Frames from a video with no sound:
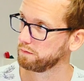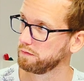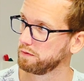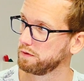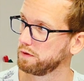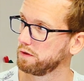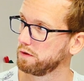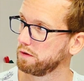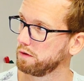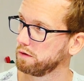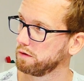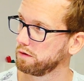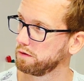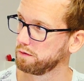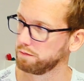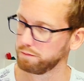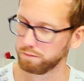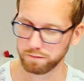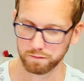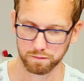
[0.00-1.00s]

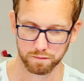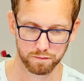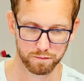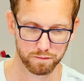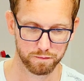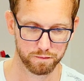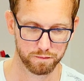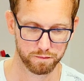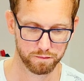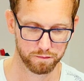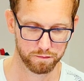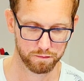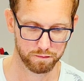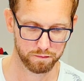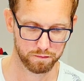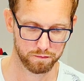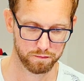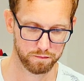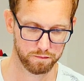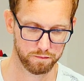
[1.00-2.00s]

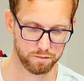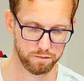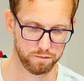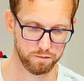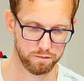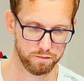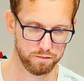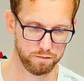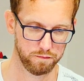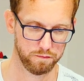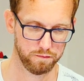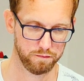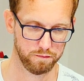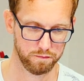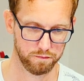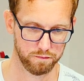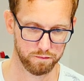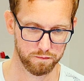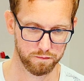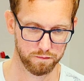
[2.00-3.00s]

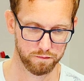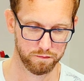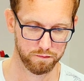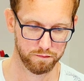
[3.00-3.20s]
No words are spoken by the person on screen.